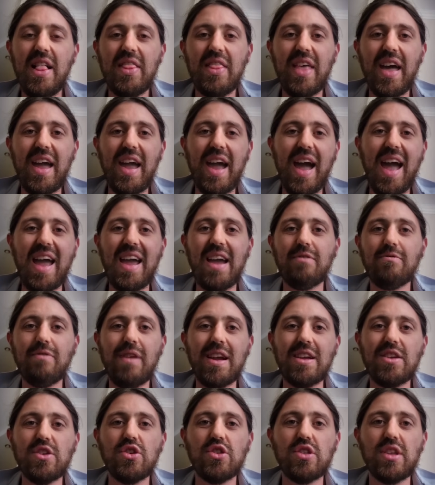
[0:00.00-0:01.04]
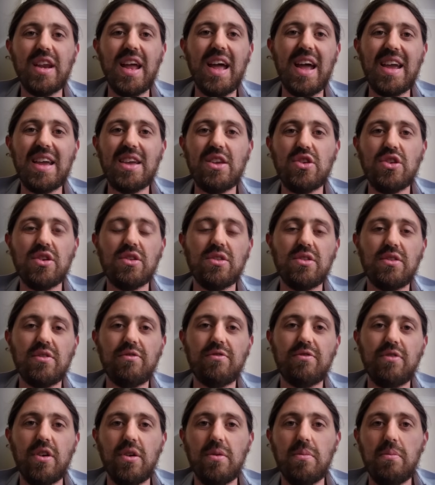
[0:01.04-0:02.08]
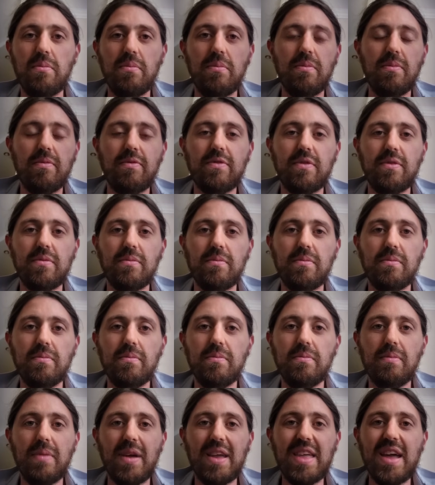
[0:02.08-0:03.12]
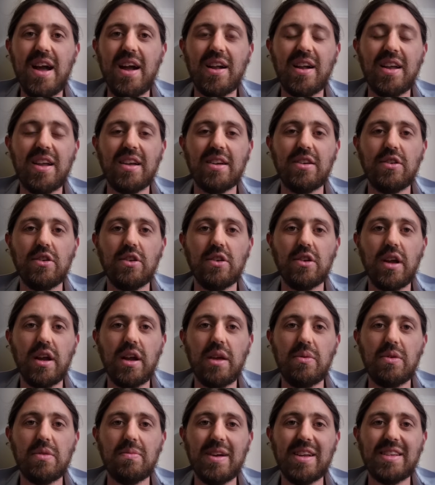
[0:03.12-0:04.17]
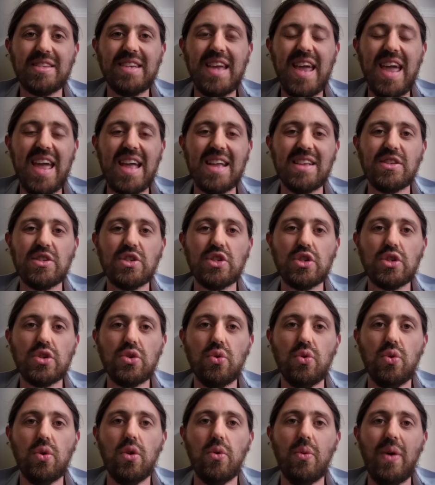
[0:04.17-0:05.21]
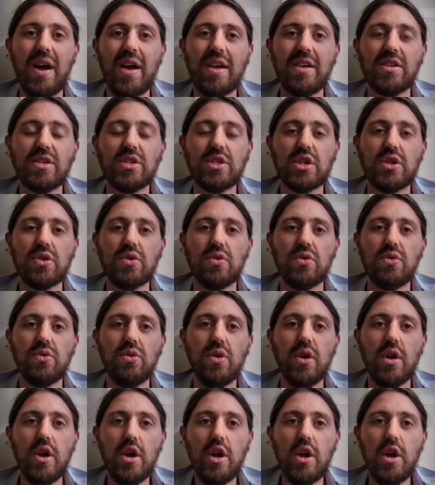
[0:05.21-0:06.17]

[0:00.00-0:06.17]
It ranged in ages from a young kid who looked like he was about 10 all the way to